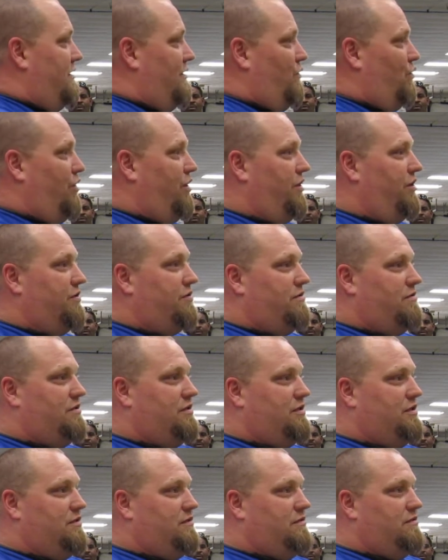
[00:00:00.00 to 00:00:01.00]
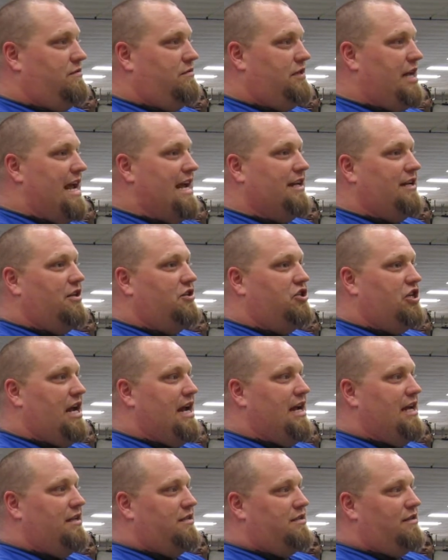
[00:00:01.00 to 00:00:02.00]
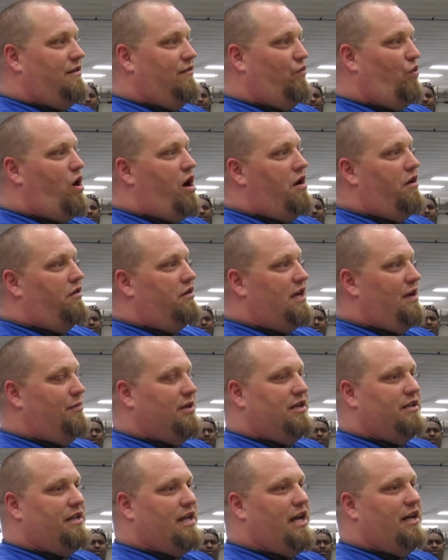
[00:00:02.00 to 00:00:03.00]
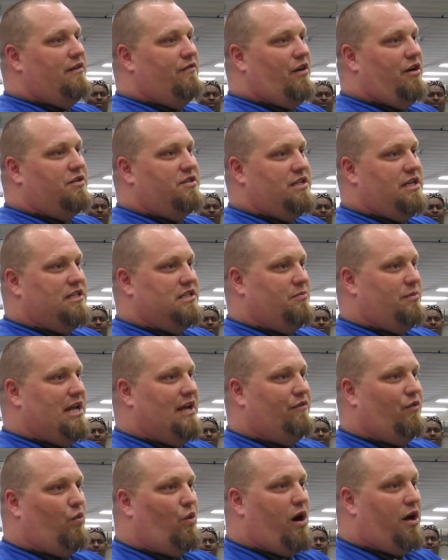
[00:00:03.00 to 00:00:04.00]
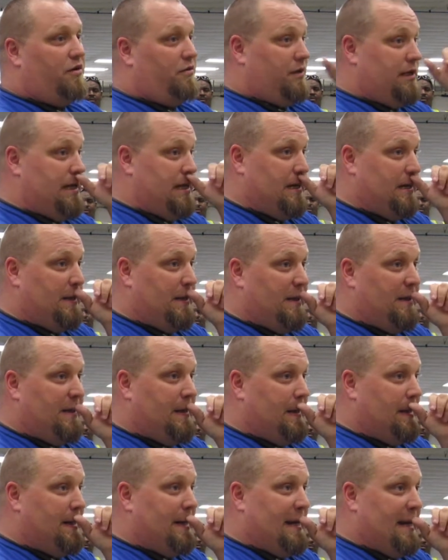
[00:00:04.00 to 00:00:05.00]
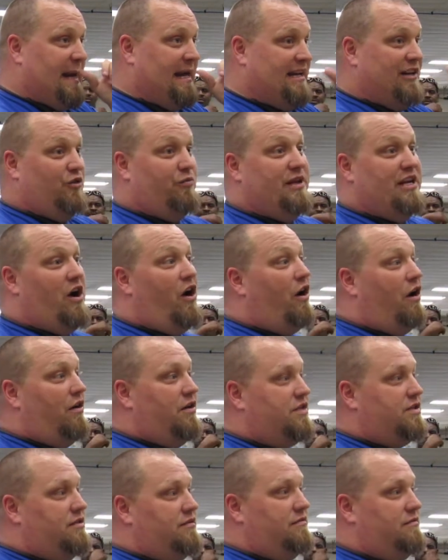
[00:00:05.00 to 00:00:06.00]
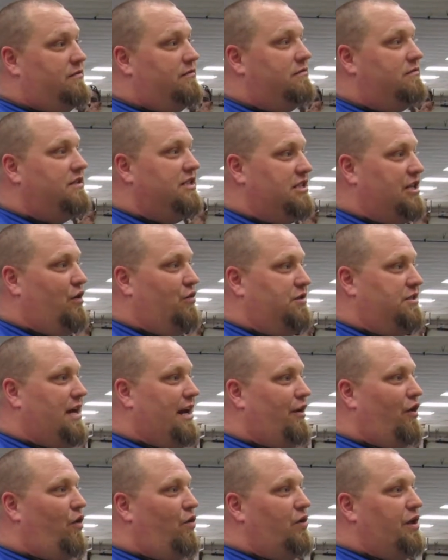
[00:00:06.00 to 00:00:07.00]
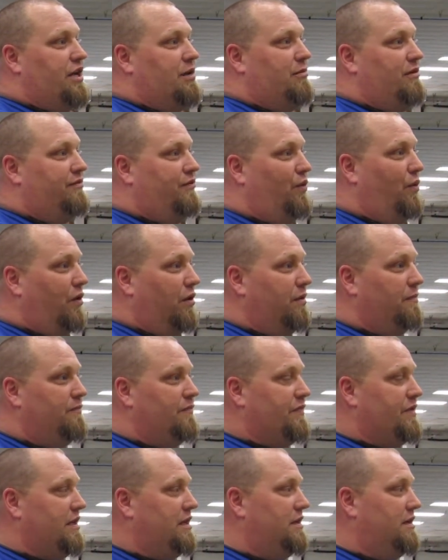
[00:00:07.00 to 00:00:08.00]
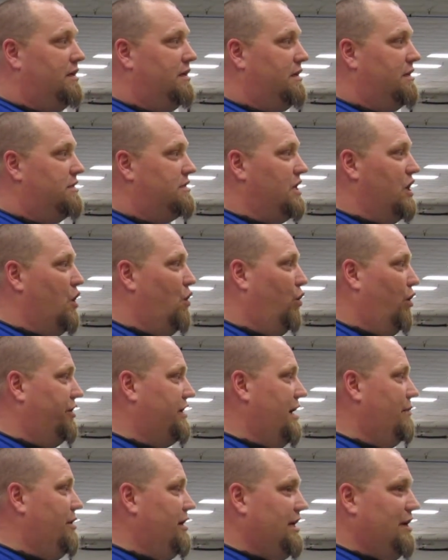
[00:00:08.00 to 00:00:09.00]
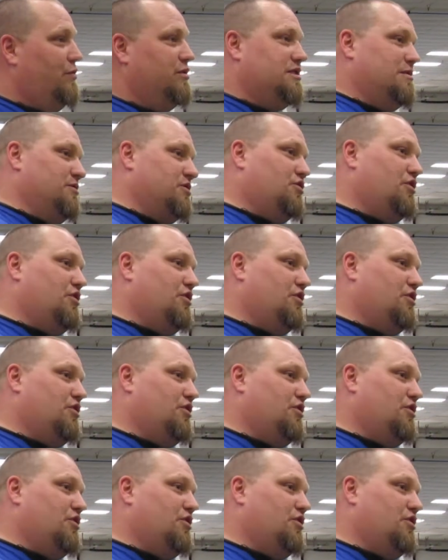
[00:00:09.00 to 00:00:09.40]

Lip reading: we're taking a chance of water coming into the head of our system and have a water leak, and it'll be ours because there was not a hole in it before. So we're coming in with some